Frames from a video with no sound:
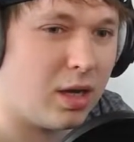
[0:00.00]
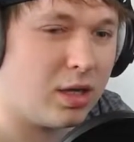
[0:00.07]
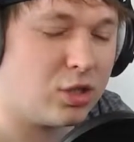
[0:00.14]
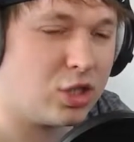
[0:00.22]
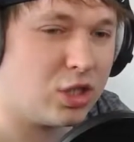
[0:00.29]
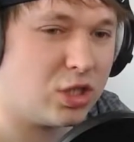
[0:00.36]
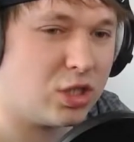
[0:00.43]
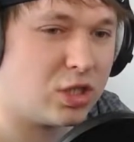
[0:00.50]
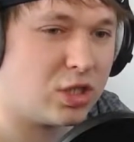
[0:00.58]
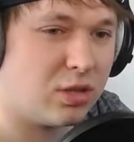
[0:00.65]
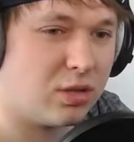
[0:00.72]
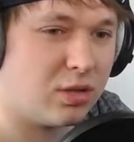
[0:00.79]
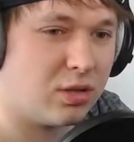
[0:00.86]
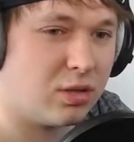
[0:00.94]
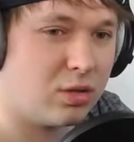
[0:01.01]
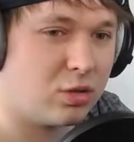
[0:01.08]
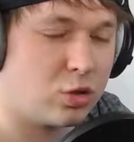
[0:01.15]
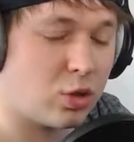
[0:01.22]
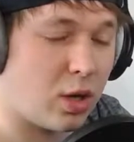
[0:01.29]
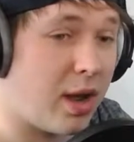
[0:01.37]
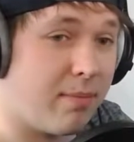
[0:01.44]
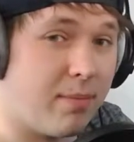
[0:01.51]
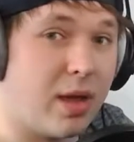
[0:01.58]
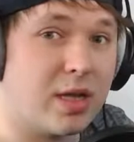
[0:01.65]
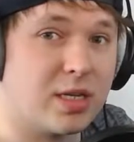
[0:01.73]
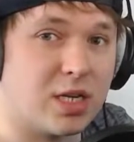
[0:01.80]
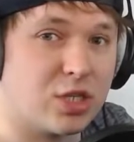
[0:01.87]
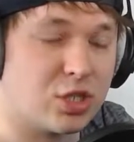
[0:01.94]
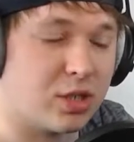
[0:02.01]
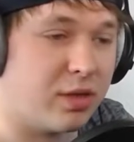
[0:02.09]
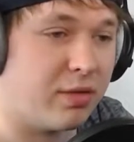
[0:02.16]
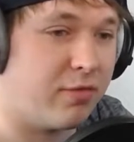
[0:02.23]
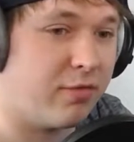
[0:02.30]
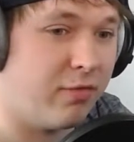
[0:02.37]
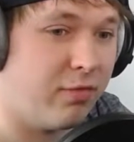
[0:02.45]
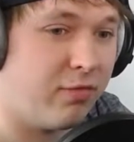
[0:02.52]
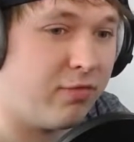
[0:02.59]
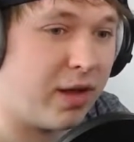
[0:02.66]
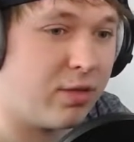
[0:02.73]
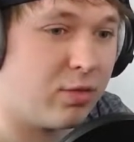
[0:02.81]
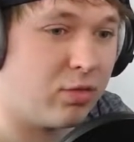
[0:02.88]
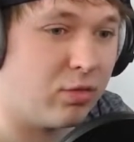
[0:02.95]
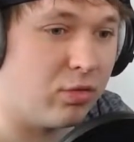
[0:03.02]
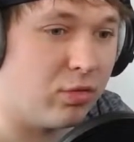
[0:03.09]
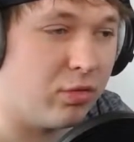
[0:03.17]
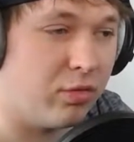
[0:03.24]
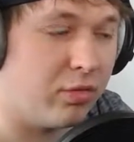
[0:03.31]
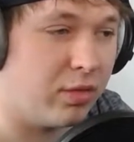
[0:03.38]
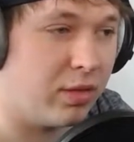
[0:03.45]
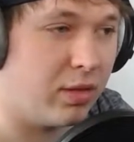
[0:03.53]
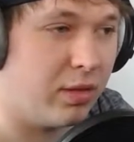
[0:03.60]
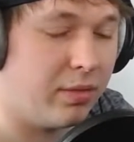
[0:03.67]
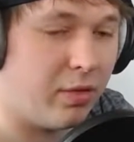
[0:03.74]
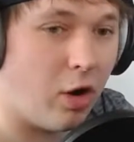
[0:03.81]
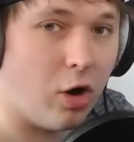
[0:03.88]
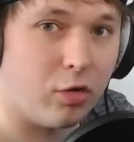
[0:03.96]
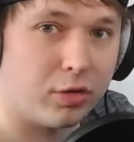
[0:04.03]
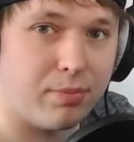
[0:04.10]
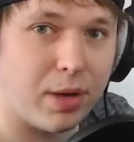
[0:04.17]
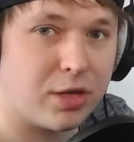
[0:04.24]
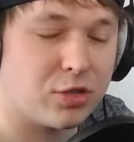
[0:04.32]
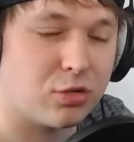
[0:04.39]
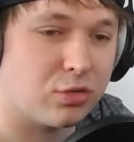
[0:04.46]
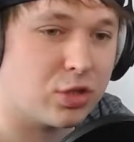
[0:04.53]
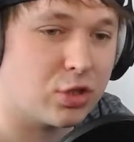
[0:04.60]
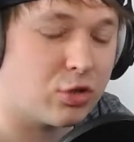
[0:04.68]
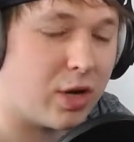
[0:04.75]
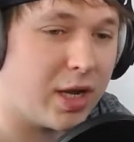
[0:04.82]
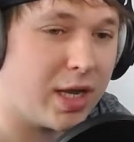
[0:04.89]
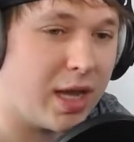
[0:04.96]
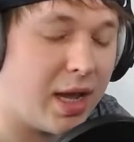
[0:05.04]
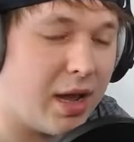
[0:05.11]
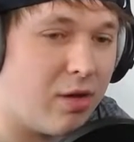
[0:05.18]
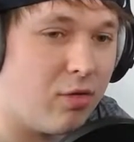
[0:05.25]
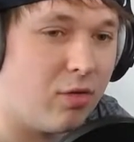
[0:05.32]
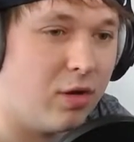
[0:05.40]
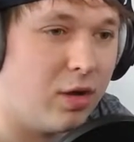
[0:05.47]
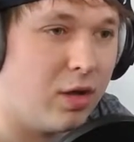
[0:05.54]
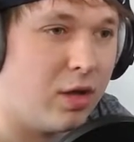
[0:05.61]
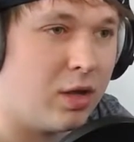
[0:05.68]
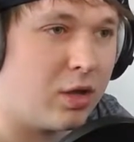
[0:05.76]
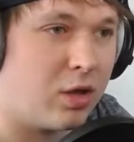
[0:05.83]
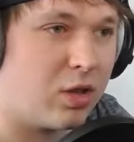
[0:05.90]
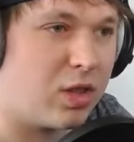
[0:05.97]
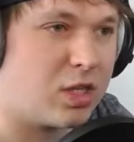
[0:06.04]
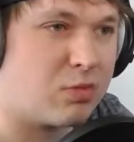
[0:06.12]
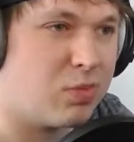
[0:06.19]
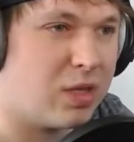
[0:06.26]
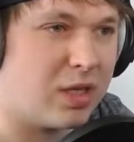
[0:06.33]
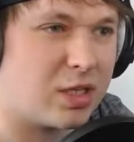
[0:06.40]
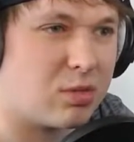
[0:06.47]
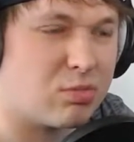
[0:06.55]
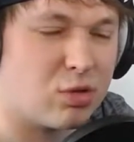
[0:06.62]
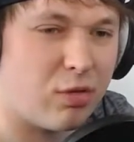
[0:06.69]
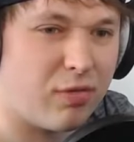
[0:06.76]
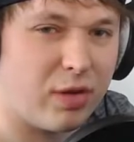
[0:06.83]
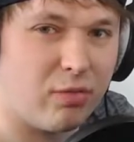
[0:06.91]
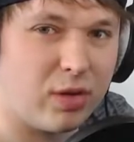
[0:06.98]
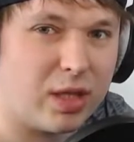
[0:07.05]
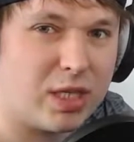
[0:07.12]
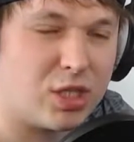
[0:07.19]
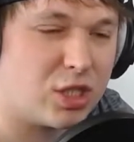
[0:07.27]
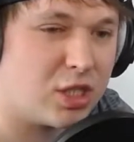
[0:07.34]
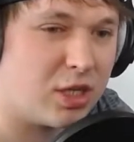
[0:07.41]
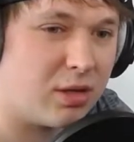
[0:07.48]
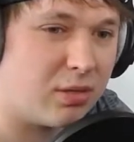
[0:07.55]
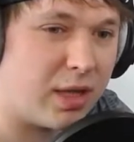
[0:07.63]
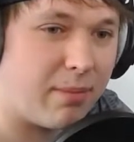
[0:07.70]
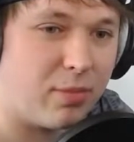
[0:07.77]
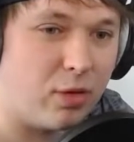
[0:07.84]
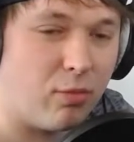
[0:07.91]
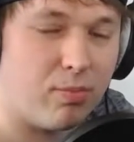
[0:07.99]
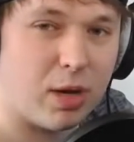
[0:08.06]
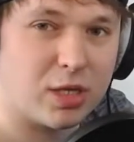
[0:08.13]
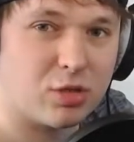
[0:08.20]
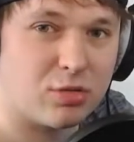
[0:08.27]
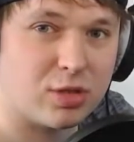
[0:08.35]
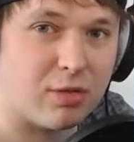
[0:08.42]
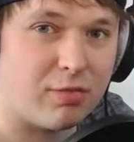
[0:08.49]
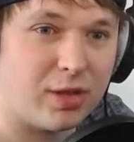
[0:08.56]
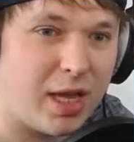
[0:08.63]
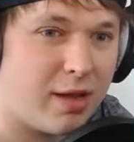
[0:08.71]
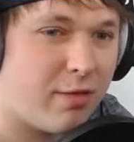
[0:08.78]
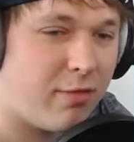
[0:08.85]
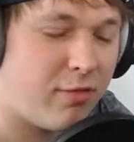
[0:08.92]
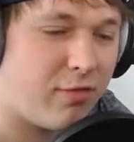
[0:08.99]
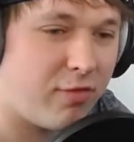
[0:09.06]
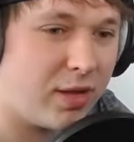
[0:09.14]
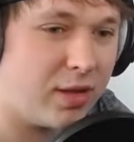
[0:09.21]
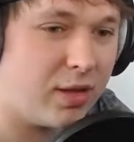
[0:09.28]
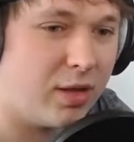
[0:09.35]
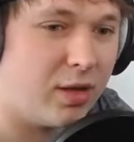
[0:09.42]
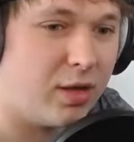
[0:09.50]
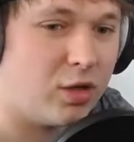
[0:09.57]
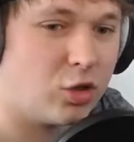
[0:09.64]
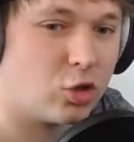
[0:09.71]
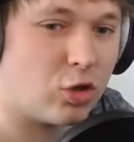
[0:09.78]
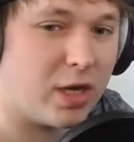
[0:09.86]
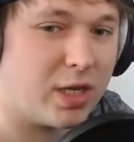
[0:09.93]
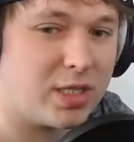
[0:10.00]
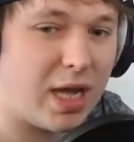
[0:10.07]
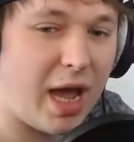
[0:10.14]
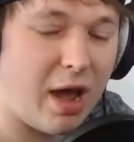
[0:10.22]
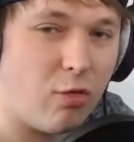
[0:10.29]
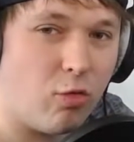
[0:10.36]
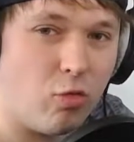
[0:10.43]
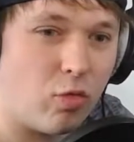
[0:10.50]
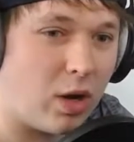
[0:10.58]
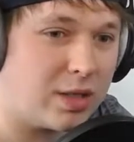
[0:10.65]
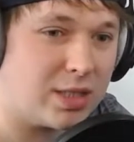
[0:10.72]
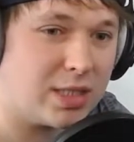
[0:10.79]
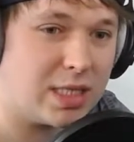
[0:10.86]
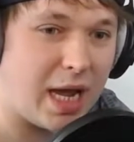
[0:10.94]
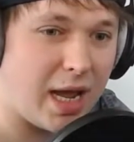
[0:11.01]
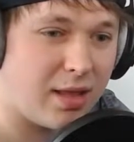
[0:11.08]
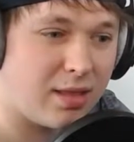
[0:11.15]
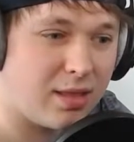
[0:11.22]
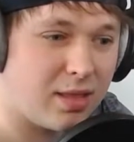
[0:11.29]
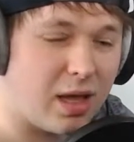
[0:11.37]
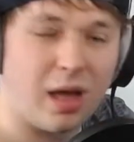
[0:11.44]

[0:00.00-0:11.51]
And she's trying to essentially fight through all the puzzles to try and get out. Could this be like some sort of like relation to like, you know, puzzles of life and trying to outrun death?